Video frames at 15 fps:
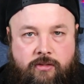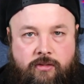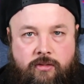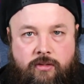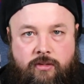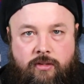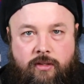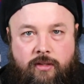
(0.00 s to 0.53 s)

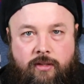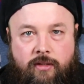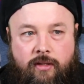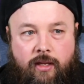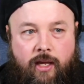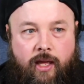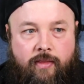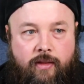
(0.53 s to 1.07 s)

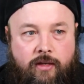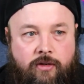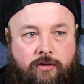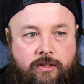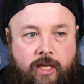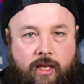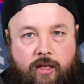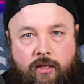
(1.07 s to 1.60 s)
And then you're
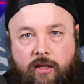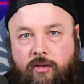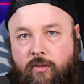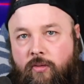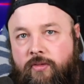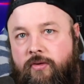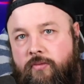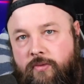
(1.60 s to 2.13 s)
taking on
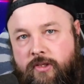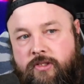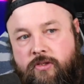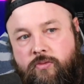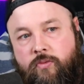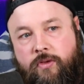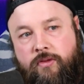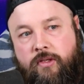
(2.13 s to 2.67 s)
all the
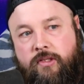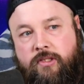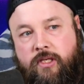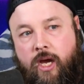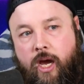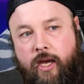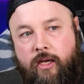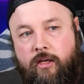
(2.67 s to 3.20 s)
risk with this
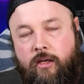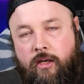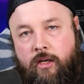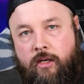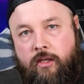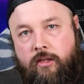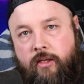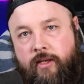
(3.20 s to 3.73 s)
guy.
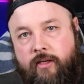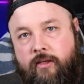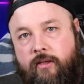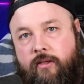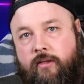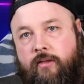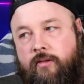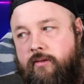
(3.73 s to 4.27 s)
Like,
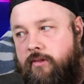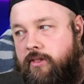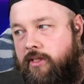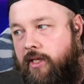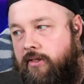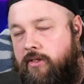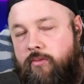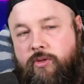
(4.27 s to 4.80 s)

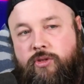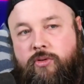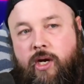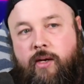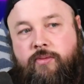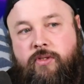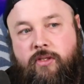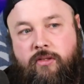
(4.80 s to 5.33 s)
say someone
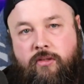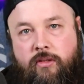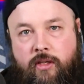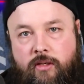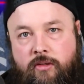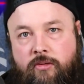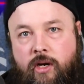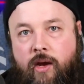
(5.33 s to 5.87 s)
drops it
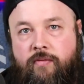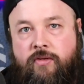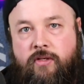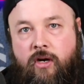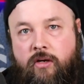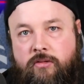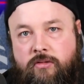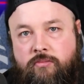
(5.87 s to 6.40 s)
and your graphics
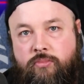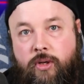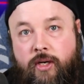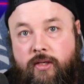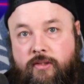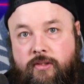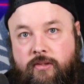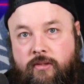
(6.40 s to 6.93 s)
card
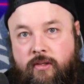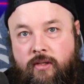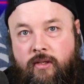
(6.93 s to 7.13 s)
breaks.